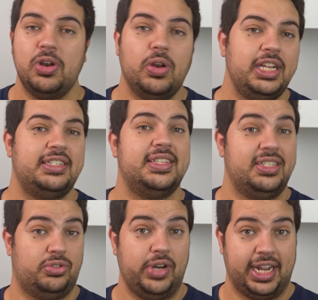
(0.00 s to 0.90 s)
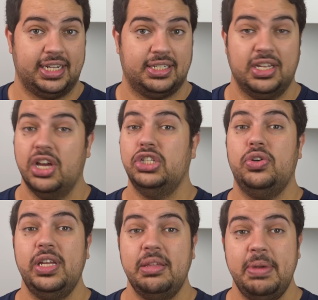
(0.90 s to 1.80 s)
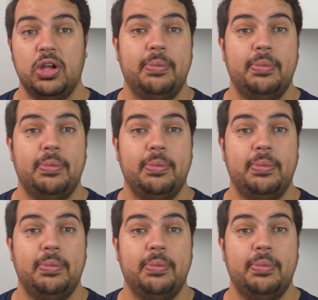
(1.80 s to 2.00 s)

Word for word: but not least is drinks. During the meal,